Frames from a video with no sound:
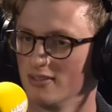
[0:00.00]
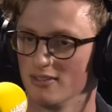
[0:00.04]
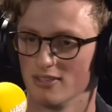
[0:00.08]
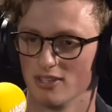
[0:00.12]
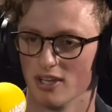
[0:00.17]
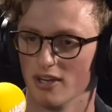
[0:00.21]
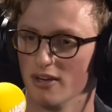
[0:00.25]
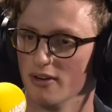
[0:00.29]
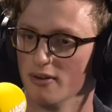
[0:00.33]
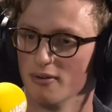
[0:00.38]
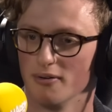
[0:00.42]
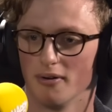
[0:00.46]

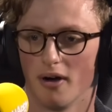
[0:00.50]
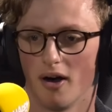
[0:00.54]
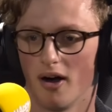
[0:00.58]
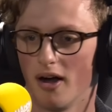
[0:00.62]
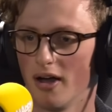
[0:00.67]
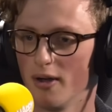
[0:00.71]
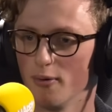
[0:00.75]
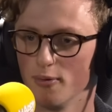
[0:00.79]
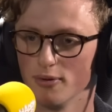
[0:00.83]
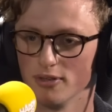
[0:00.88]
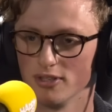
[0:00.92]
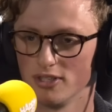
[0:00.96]
So
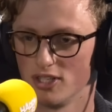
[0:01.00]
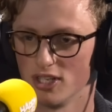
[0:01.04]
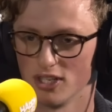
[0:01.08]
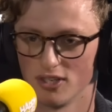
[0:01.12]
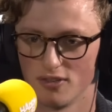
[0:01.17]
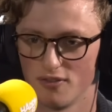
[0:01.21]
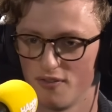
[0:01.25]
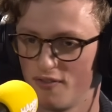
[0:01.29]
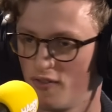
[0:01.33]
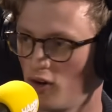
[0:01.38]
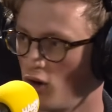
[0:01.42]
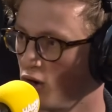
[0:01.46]
I was
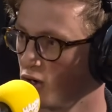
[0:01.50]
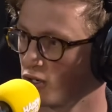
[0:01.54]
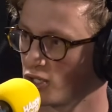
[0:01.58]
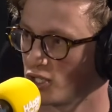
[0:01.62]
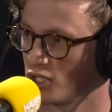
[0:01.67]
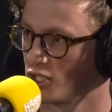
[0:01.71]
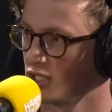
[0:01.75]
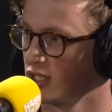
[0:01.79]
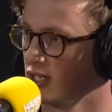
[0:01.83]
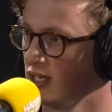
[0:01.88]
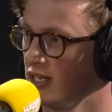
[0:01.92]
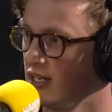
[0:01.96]
just
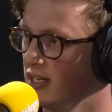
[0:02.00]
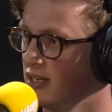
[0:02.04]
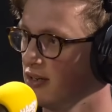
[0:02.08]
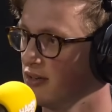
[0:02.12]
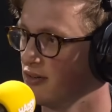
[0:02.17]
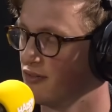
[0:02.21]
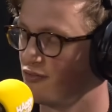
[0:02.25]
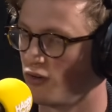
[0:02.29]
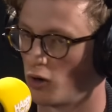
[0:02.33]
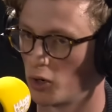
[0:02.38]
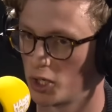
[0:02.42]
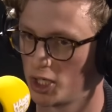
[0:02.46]
Fosh,
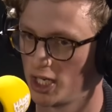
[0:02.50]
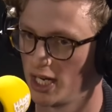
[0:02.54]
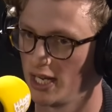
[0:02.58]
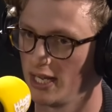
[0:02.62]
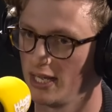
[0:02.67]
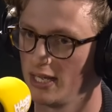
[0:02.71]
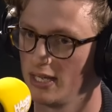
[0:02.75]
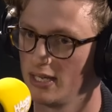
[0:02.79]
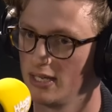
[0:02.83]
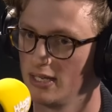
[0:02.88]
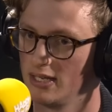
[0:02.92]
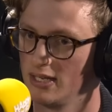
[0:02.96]

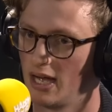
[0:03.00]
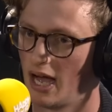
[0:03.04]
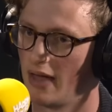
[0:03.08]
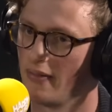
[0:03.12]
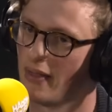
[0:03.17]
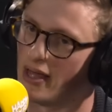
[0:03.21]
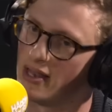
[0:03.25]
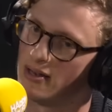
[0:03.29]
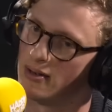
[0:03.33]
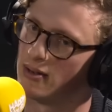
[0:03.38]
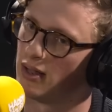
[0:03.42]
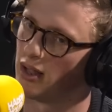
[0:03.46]
Foshy, and
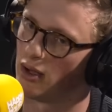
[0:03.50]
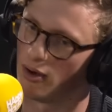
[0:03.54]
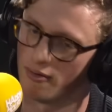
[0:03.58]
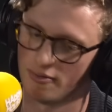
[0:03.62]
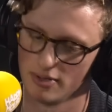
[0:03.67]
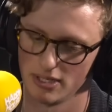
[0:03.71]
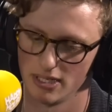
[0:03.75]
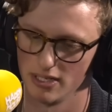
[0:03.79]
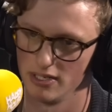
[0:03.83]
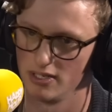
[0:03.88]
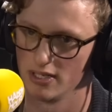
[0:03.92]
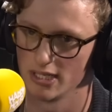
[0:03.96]
then like
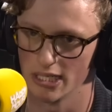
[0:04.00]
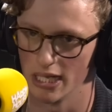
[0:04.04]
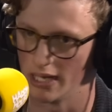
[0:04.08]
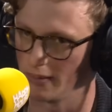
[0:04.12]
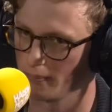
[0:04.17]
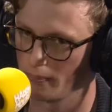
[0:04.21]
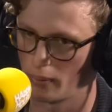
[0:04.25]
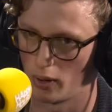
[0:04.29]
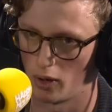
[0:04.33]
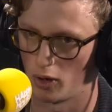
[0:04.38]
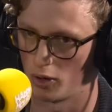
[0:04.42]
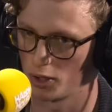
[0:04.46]
obviously just like
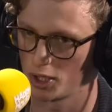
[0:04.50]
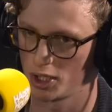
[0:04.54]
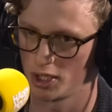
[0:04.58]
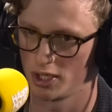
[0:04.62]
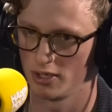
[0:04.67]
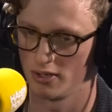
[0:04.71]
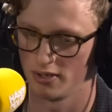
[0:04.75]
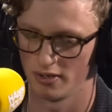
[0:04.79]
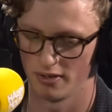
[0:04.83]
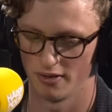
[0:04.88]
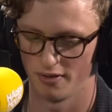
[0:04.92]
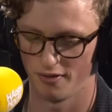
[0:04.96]
Posh,
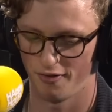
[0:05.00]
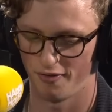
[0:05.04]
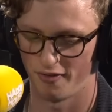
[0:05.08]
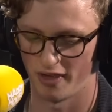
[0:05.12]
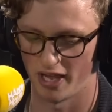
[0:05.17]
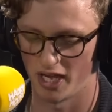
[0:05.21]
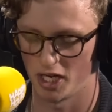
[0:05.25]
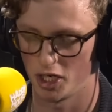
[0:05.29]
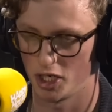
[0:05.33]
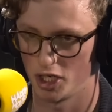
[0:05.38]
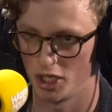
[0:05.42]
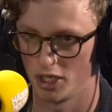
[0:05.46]

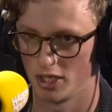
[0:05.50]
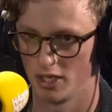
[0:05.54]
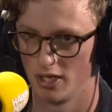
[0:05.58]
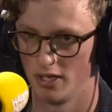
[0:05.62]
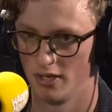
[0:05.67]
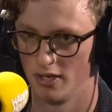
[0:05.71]
Fish